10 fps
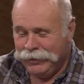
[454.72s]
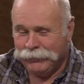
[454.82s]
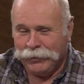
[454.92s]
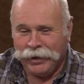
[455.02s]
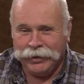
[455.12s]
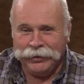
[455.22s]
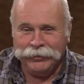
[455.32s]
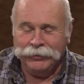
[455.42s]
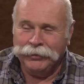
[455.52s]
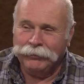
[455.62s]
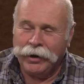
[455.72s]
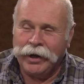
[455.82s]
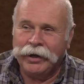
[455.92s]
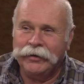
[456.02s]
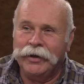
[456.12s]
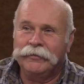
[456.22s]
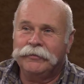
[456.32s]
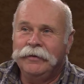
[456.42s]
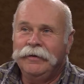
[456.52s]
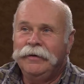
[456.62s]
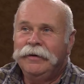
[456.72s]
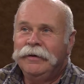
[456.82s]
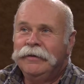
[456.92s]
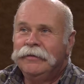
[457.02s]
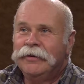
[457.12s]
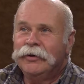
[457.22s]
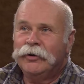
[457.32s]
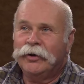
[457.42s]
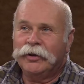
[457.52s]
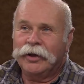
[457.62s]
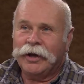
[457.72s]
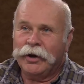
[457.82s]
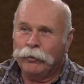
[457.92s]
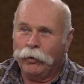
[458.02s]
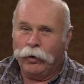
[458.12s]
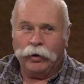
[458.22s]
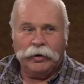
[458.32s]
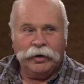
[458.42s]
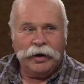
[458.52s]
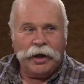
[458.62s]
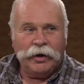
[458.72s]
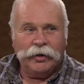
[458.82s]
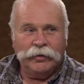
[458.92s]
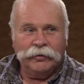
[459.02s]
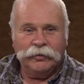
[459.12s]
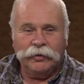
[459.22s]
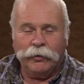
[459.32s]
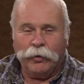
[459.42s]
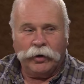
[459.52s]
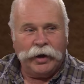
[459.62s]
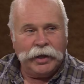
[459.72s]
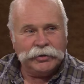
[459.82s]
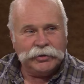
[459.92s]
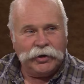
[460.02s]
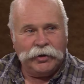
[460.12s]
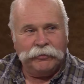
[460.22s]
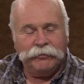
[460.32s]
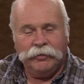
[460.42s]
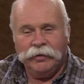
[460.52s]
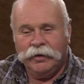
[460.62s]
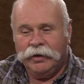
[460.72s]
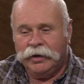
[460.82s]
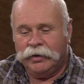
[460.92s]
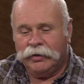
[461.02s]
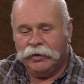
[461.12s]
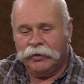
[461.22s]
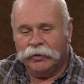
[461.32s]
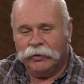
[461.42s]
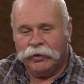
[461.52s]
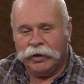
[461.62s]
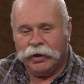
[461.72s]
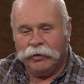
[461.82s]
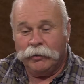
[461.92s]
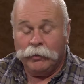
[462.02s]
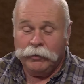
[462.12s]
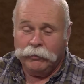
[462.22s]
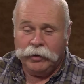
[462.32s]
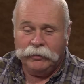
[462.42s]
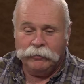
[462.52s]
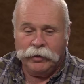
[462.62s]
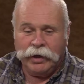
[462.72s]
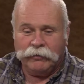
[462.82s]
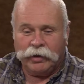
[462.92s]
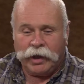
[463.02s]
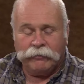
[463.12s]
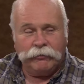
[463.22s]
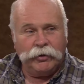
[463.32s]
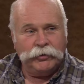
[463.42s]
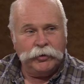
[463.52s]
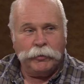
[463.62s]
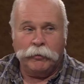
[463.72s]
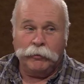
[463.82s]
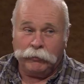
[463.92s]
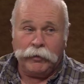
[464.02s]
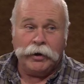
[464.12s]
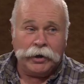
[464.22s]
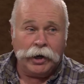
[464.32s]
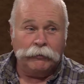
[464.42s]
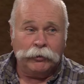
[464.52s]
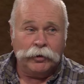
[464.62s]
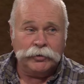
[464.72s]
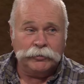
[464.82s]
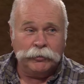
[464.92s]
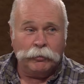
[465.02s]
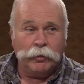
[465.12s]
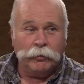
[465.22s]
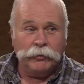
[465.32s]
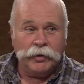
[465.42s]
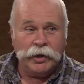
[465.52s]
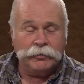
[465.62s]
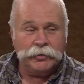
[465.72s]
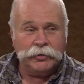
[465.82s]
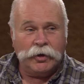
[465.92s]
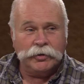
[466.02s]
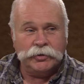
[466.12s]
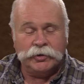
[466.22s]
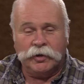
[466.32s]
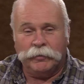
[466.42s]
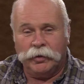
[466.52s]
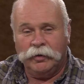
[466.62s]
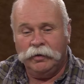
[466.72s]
Juan and Ryan, they're learning like how to work and how to, you know, organize stuff, and they're learning how, we have a lot of fun too, but we're very careful because we're working with dangerous saws and stuff, but